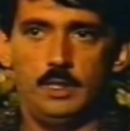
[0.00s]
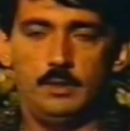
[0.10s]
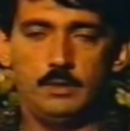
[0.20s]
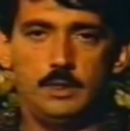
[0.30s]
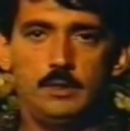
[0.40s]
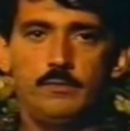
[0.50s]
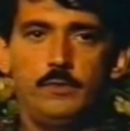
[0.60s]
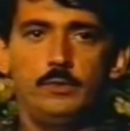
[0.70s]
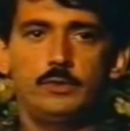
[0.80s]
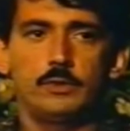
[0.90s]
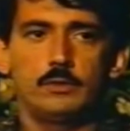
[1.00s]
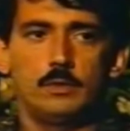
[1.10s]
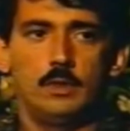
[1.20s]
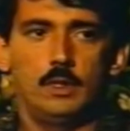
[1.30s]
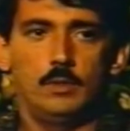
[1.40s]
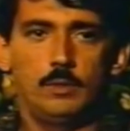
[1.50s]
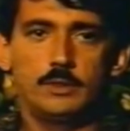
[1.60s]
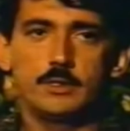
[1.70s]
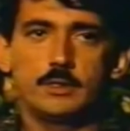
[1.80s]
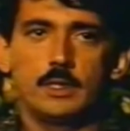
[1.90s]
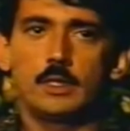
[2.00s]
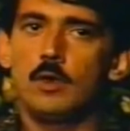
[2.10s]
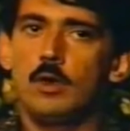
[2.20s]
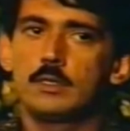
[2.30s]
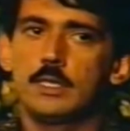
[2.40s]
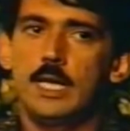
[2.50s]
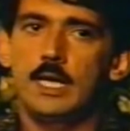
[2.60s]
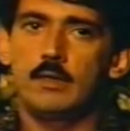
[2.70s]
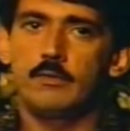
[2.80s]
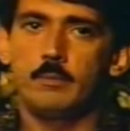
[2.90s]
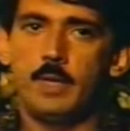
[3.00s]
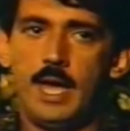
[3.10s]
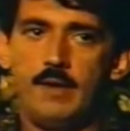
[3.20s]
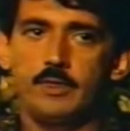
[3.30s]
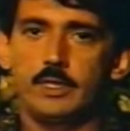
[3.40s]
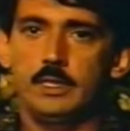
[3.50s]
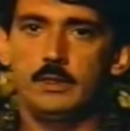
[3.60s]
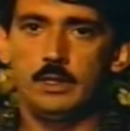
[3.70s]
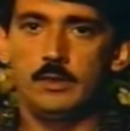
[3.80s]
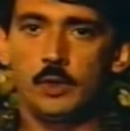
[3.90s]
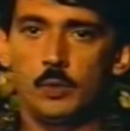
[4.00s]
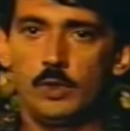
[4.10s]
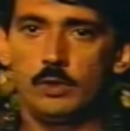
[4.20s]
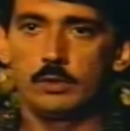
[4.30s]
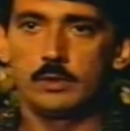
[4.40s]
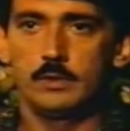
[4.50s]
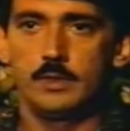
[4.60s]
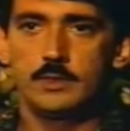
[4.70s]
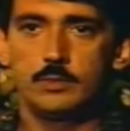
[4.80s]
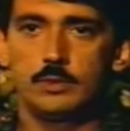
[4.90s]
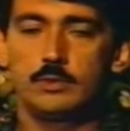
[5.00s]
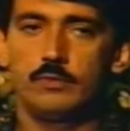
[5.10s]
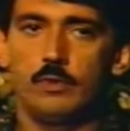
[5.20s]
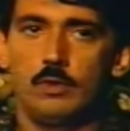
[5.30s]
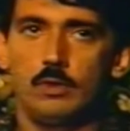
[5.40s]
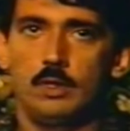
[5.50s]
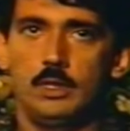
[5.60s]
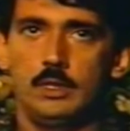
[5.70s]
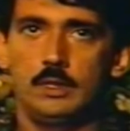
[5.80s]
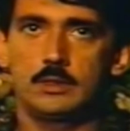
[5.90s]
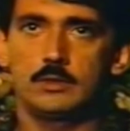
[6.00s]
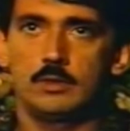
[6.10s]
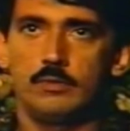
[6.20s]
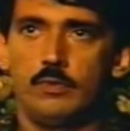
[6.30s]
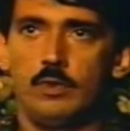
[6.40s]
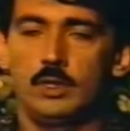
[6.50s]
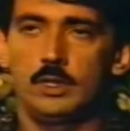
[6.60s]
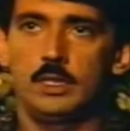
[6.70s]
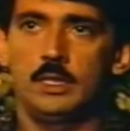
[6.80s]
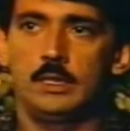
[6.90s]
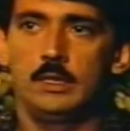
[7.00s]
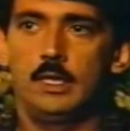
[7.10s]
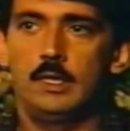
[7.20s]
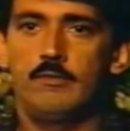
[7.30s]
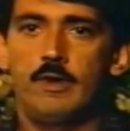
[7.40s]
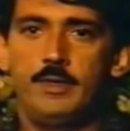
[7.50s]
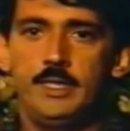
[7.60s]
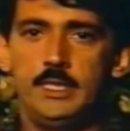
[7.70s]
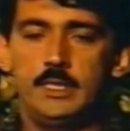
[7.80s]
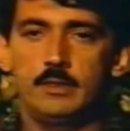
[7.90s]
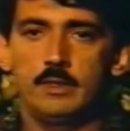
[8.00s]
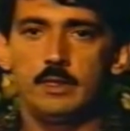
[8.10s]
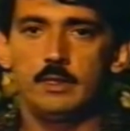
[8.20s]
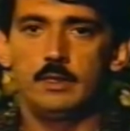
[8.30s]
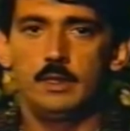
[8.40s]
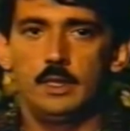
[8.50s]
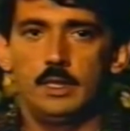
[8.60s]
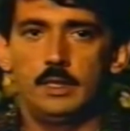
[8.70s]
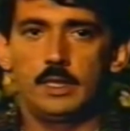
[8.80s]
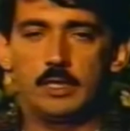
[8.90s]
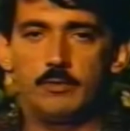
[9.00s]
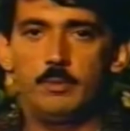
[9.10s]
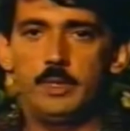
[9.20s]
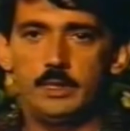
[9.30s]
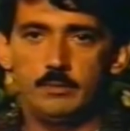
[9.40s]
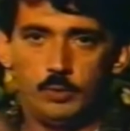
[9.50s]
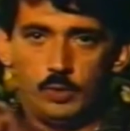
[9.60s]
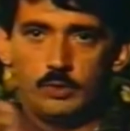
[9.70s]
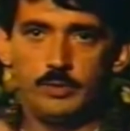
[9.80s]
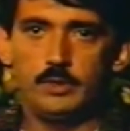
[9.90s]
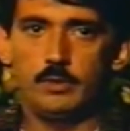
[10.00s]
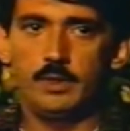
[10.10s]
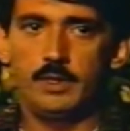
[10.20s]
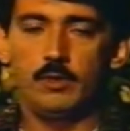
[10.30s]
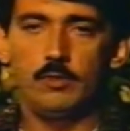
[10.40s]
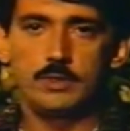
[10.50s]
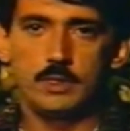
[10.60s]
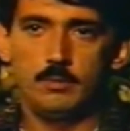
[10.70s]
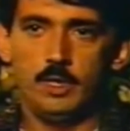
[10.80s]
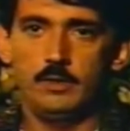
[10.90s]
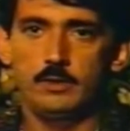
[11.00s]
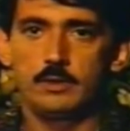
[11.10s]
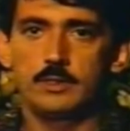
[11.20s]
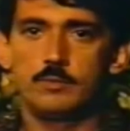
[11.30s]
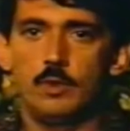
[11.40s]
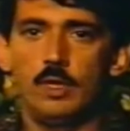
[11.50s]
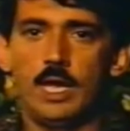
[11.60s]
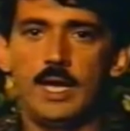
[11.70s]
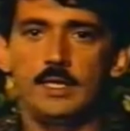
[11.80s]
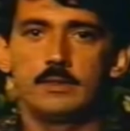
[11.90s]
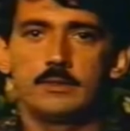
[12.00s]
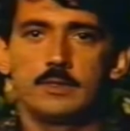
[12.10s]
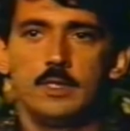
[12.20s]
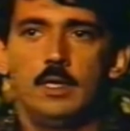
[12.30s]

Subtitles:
in the near future, which is going to cause a lot of havoc in the world. This would fall, it's going to fall in very near the Caribbean, Puerto Rico, and those other small islands,